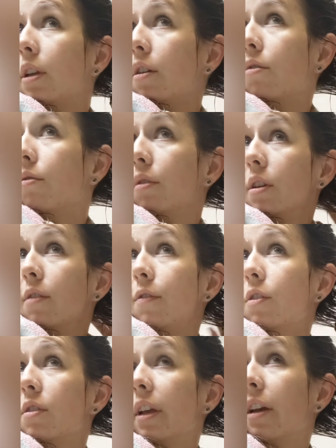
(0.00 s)
you
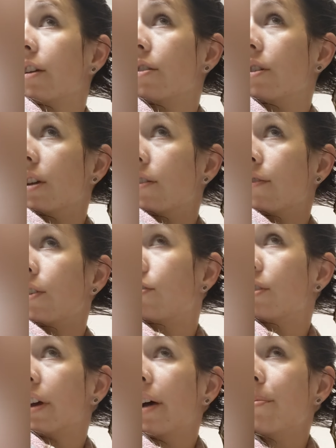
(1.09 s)
diffuse later, you can
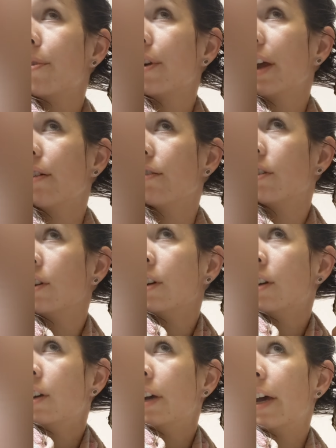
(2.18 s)
diffuse up or down,
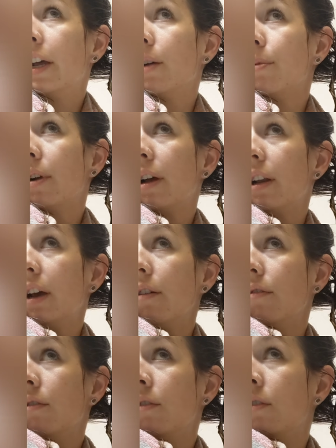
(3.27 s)
head up or head down.